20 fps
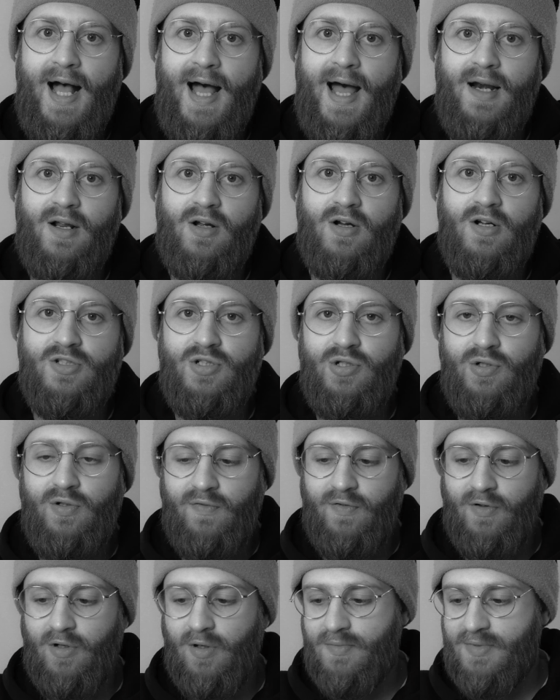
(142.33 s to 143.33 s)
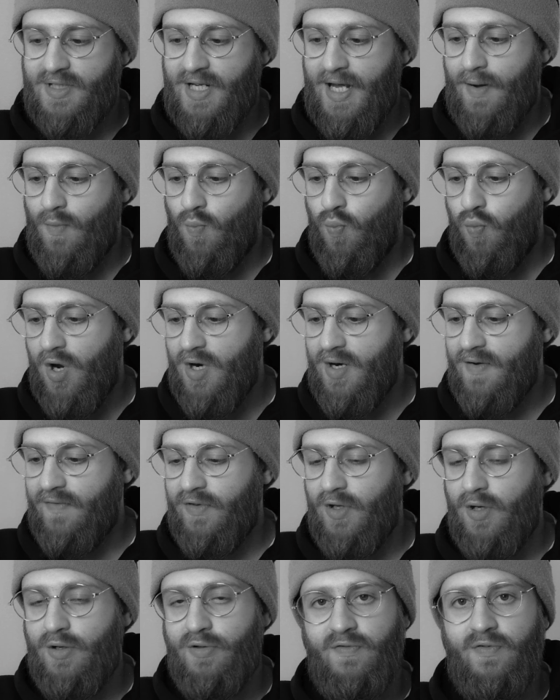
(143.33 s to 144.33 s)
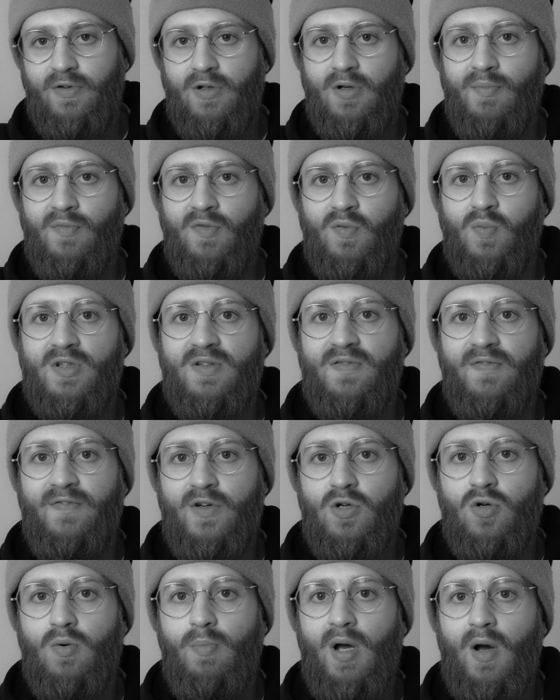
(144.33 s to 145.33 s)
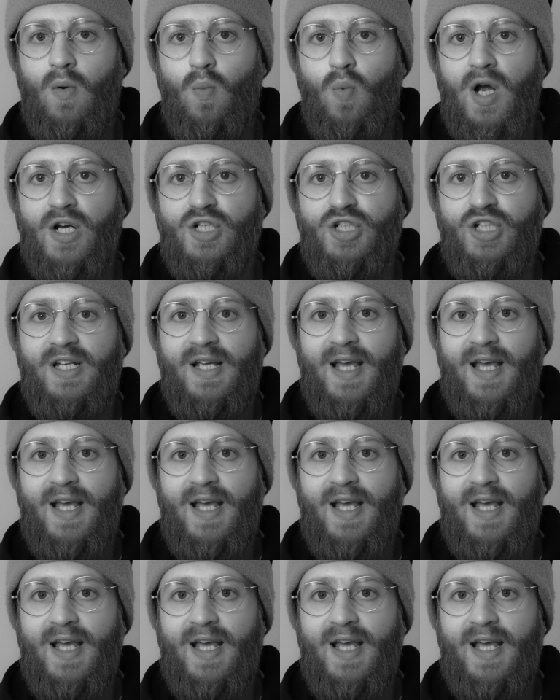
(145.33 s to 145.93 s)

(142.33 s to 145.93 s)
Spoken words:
And I got 2 films, and one of those films was Film Washi